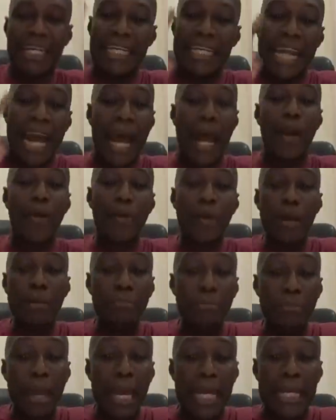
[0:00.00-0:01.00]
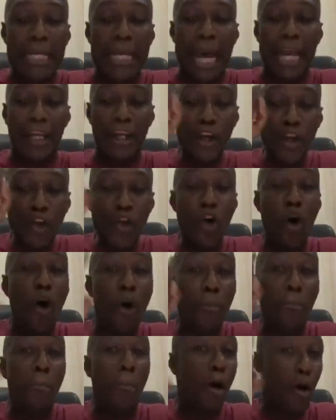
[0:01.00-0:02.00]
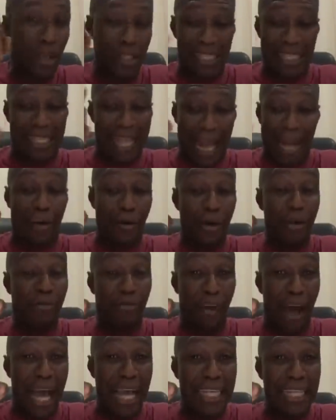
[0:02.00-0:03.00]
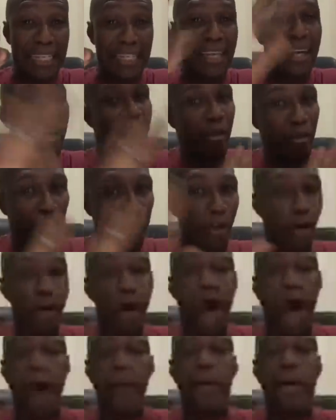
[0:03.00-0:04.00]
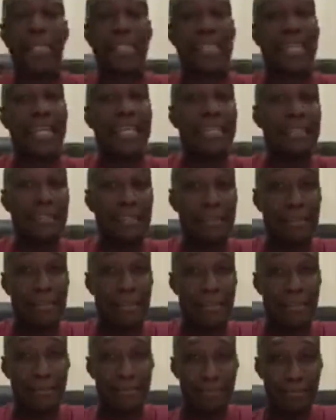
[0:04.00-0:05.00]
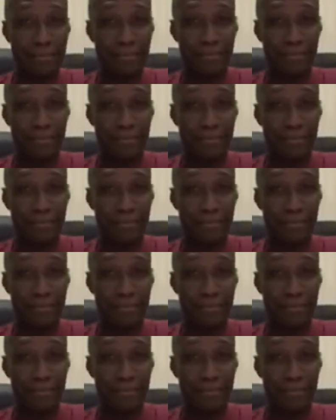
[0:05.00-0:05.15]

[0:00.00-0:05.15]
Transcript: there remaineth no more sacrifice for our sins.